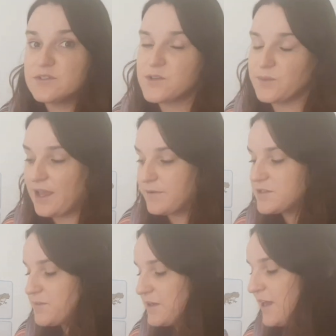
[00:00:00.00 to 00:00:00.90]
So we have
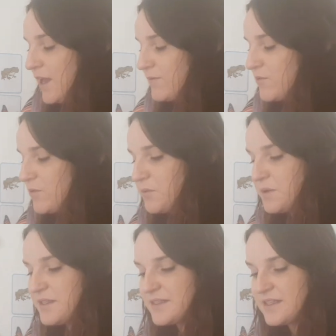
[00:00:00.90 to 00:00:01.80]
to be careful what
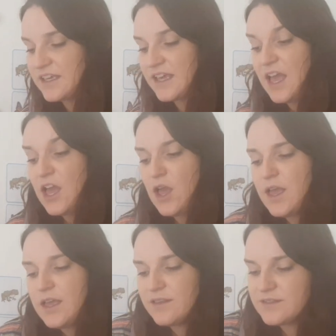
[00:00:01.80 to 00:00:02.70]
we see.
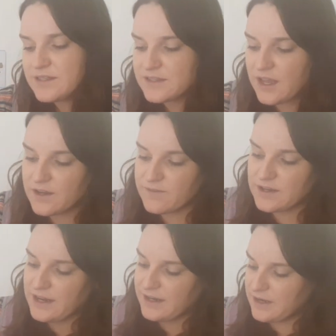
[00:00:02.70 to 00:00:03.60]
This is kind of a
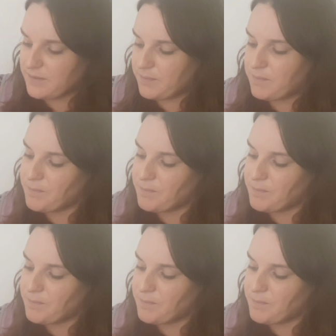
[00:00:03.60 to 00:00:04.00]
ladybug,